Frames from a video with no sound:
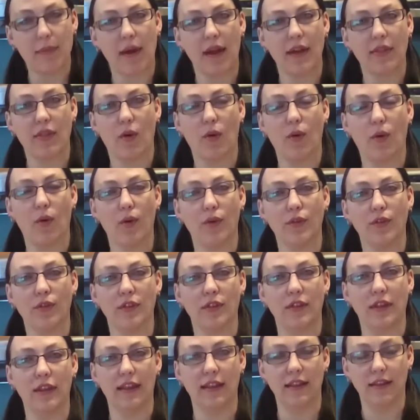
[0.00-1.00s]
buy the whole
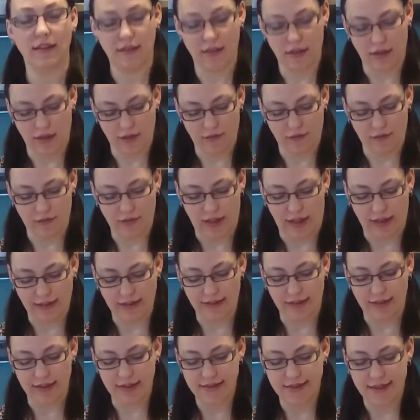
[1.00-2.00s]
seeds of
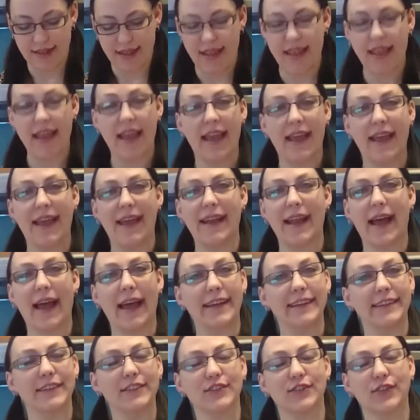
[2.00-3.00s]
flax seeds, and
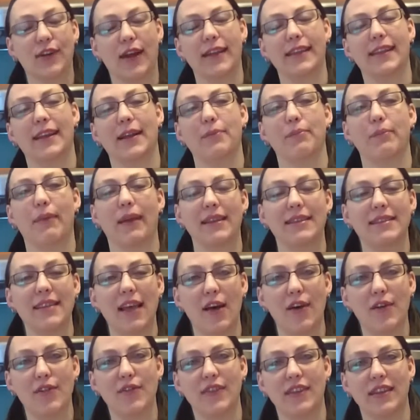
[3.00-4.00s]
I just grind it up
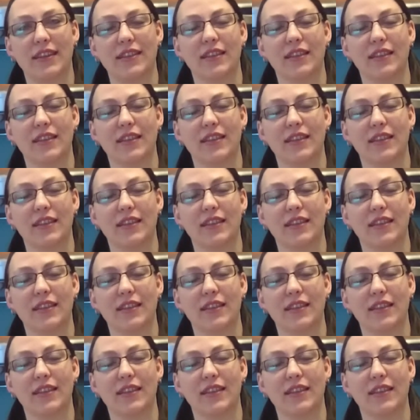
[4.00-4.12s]
myself